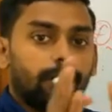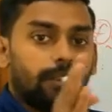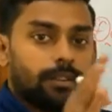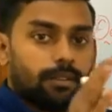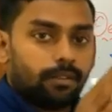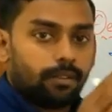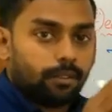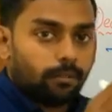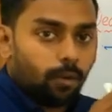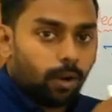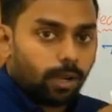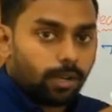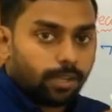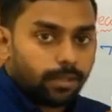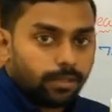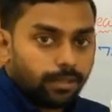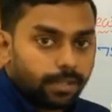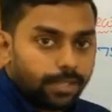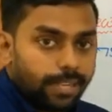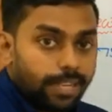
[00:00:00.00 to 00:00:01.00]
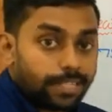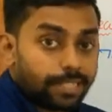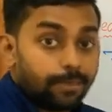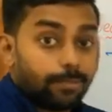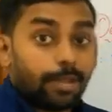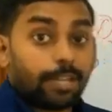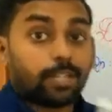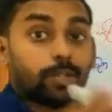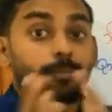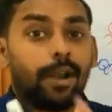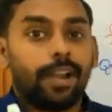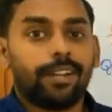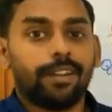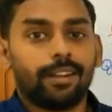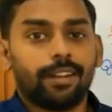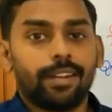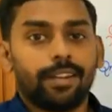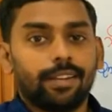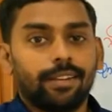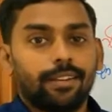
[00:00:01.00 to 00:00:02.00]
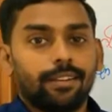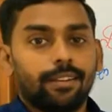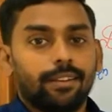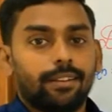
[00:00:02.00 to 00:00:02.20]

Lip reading: what decimal to binary?